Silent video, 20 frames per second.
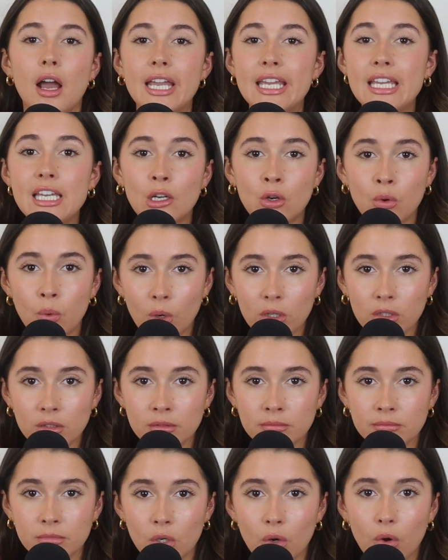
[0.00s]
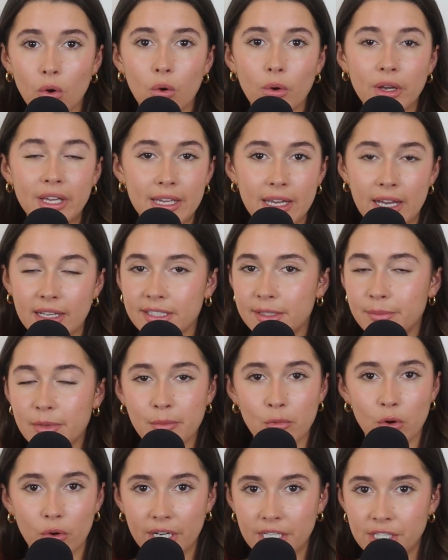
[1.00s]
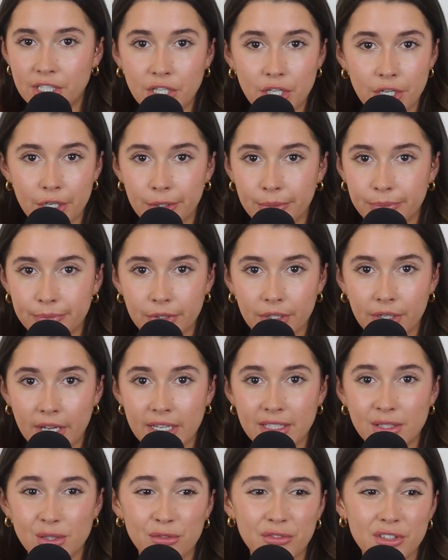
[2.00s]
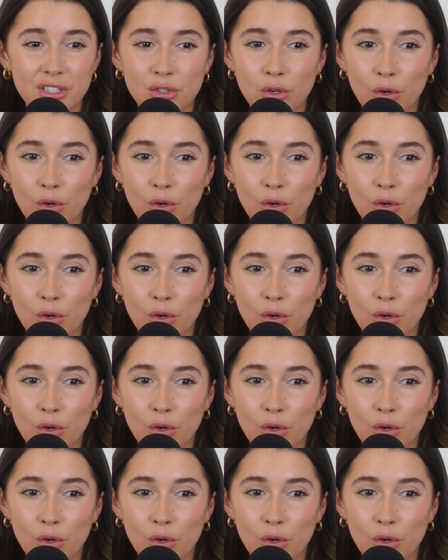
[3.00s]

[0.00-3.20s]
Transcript: Equal or he has to be more into you. Okay? So if he's